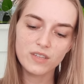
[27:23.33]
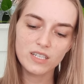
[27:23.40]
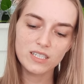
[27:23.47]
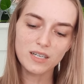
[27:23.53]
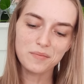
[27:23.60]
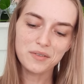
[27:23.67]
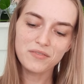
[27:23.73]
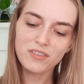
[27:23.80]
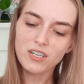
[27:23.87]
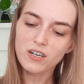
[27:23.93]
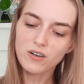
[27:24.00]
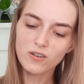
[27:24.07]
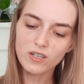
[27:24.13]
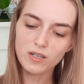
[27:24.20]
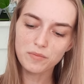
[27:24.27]
Some of the
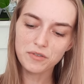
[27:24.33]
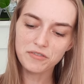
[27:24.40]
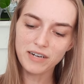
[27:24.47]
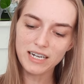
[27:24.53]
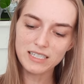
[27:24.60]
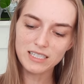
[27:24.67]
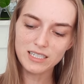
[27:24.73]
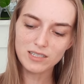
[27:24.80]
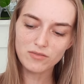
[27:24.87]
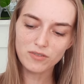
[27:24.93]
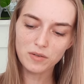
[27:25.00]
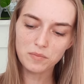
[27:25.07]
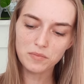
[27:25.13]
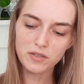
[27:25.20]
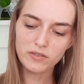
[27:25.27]
hokum arises
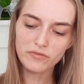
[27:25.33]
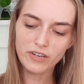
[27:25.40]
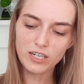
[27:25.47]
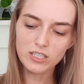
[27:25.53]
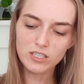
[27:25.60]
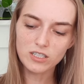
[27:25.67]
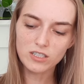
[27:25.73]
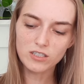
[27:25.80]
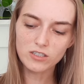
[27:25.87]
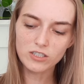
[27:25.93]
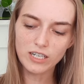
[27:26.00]
from professional